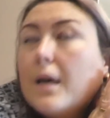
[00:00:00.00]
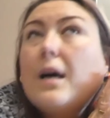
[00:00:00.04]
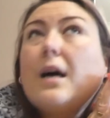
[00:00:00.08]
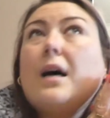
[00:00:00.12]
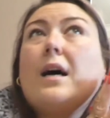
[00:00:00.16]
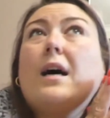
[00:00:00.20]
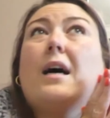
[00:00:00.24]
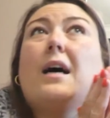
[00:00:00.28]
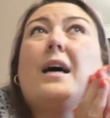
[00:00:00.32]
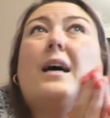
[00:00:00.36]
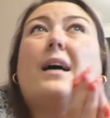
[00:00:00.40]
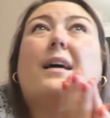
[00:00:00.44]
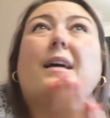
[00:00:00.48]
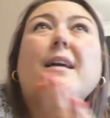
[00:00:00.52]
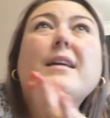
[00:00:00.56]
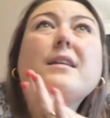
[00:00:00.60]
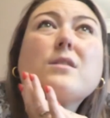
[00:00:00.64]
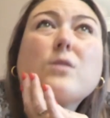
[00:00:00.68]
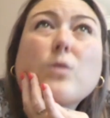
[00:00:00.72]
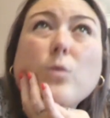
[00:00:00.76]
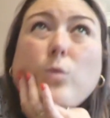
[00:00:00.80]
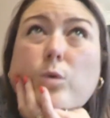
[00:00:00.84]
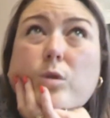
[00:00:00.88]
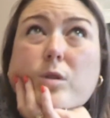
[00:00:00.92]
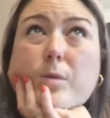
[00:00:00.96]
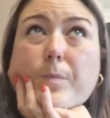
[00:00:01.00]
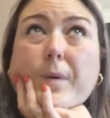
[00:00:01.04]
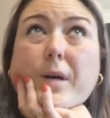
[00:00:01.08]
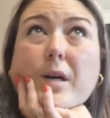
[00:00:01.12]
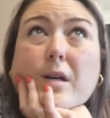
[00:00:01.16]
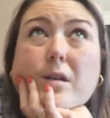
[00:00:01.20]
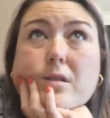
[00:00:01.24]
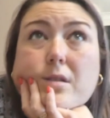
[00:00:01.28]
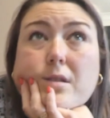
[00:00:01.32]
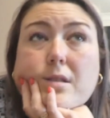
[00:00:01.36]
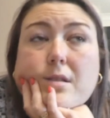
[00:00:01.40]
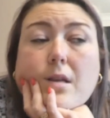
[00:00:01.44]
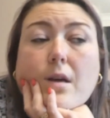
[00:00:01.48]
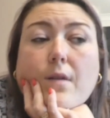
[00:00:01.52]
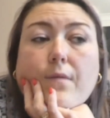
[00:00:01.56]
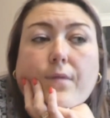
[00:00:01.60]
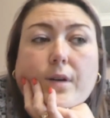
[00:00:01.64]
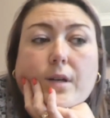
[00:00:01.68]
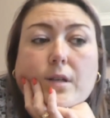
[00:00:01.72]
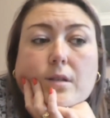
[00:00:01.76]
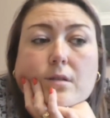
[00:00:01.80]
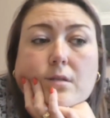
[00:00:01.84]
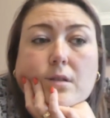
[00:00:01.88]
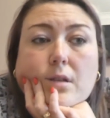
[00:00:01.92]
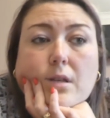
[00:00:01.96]
Uh, it's quarter past
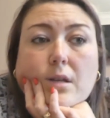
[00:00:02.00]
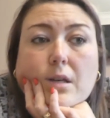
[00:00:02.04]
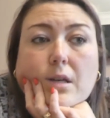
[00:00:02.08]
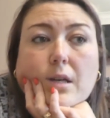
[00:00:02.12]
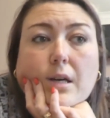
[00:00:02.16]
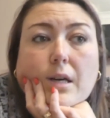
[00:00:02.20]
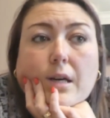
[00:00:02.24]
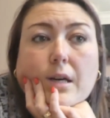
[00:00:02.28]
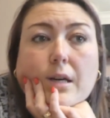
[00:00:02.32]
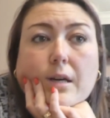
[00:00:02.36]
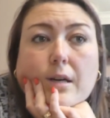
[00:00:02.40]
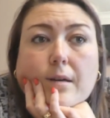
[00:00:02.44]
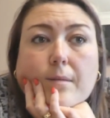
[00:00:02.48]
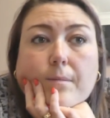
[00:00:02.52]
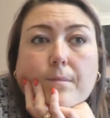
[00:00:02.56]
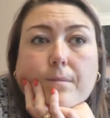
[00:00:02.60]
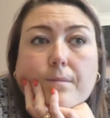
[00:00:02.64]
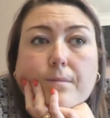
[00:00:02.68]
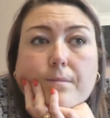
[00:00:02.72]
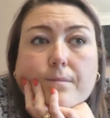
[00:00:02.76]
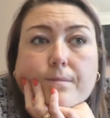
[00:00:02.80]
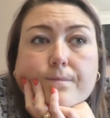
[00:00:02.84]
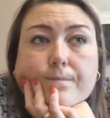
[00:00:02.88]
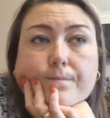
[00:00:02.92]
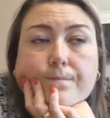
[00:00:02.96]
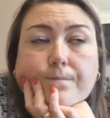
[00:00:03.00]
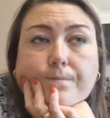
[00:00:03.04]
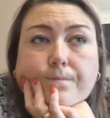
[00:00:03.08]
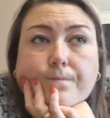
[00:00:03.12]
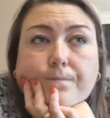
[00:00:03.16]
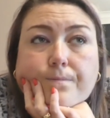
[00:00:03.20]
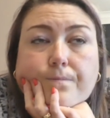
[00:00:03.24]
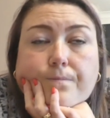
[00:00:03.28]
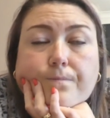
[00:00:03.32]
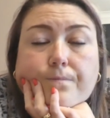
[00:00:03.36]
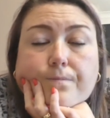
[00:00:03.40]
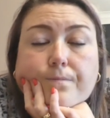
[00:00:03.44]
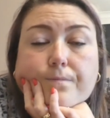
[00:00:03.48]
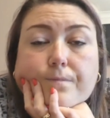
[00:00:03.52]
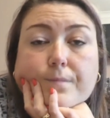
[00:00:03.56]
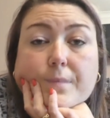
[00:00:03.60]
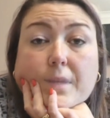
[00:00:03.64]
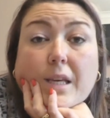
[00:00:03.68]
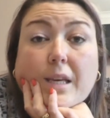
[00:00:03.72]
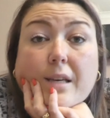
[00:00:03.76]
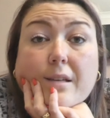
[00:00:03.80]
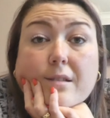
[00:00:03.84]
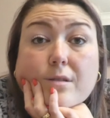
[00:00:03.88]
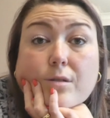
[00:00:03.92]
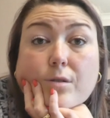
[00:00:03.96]
seven. Um,
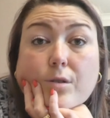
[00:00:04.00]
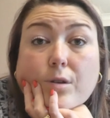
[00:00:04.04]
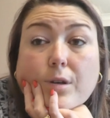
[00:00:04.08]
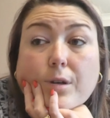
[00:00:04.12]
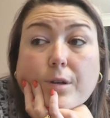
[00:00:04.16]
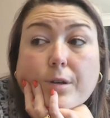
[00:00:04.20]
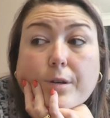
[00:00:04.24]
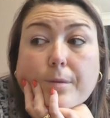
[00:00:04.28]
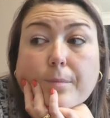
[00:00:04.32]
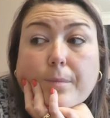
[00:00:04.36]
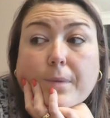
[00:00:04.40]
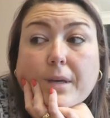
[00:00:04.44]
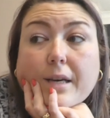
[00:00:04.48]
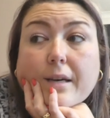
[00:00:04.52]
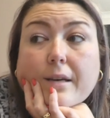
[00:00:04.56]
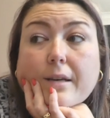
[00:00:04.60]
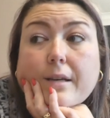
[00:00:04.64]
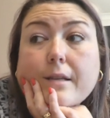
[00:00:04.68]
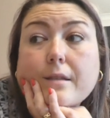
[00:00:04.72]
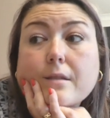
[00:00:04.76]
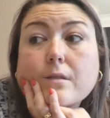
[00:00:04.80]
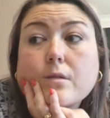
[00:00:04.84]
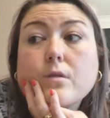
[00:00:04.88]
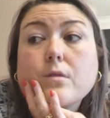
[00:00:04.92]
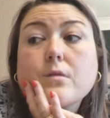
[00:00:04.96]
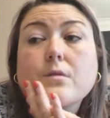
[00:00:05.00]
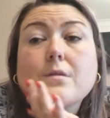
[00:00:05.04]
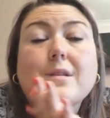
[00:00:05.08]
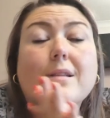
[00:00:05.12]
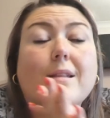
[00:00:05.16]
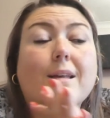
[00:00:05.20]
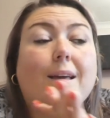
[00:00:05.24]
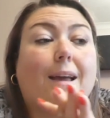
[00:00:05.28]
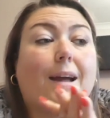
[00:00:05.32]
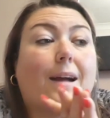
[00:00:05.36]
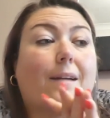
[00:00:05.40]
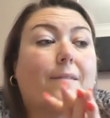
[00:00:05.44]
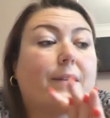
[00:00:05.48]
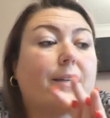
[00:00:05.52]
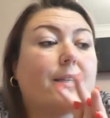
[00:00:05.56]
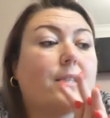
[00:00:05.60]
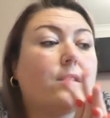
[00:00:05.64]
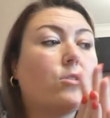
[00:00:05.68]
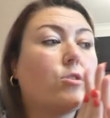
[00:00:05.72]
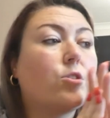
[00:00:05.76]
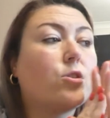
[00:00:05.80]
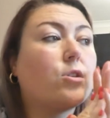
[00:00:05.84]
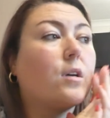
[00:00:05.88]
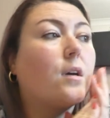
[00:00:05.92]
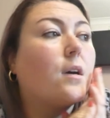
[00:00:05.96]
Ian's not home yet. He's gone to the
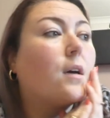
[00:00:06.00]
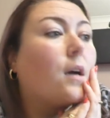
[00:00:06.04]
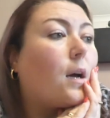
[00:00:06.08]
garage.